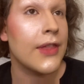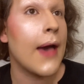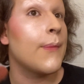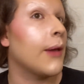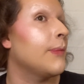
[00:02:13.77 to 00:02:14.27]

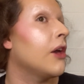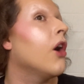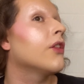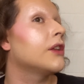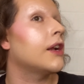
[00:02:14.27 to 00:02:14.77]
that might be
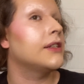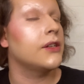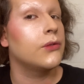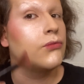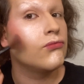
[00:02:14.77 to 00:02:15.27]
all that I
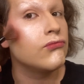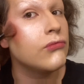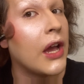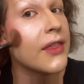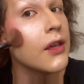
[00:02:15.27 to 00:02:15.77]
do,
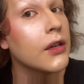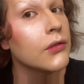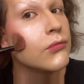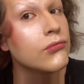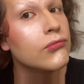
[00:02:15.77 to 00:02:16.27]
I think.
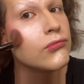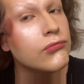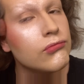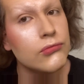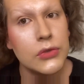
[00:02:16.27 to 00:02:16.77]

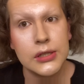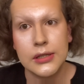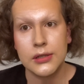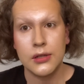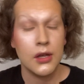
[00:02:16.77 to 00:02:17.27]
Just a
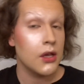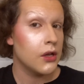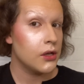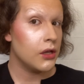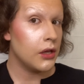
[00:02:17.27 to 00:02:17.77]

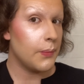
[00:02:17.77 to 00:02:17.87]
little